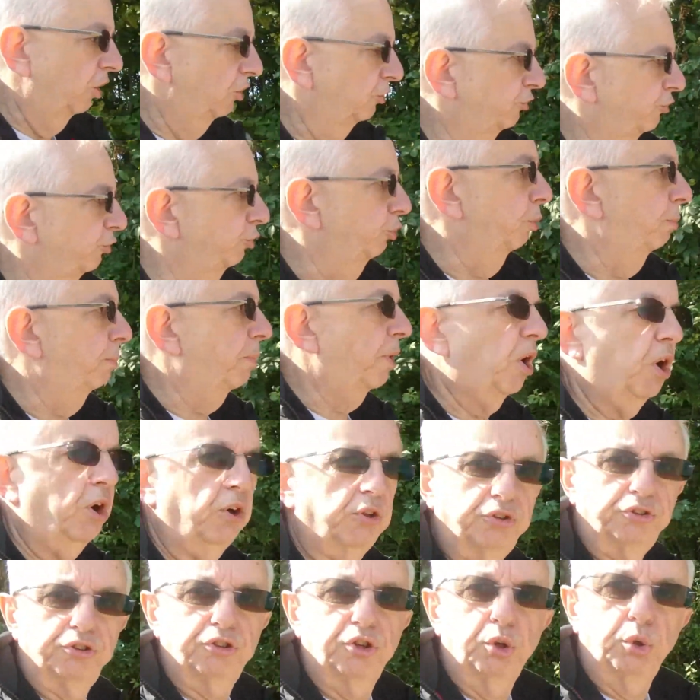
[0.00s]
I'll do a
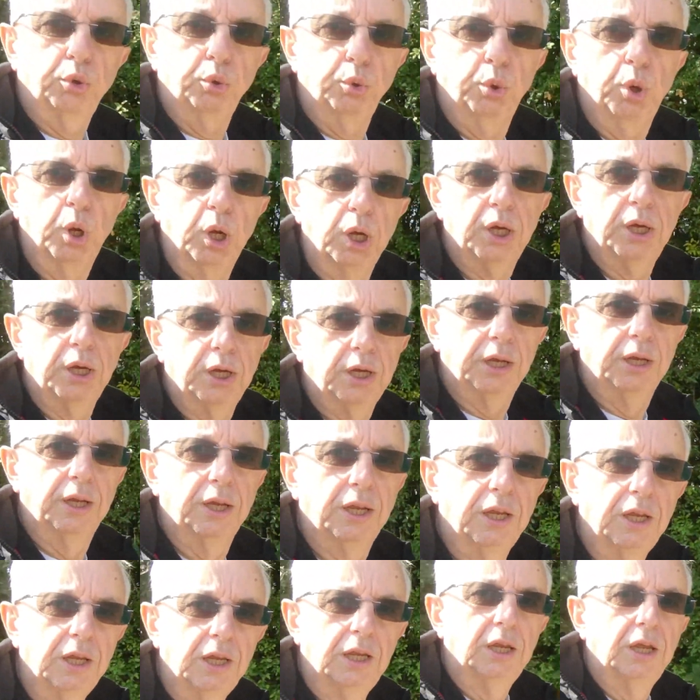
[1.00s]
part 2
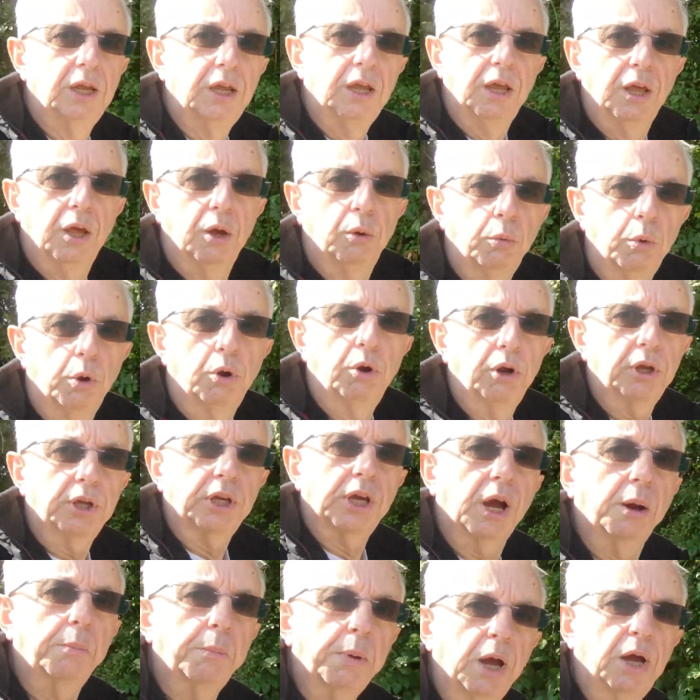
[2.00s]

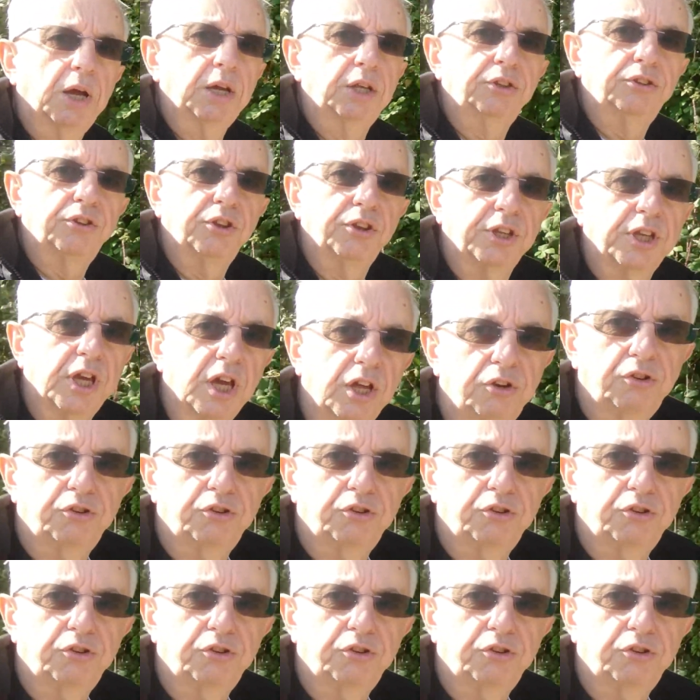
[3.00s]
where I come out into the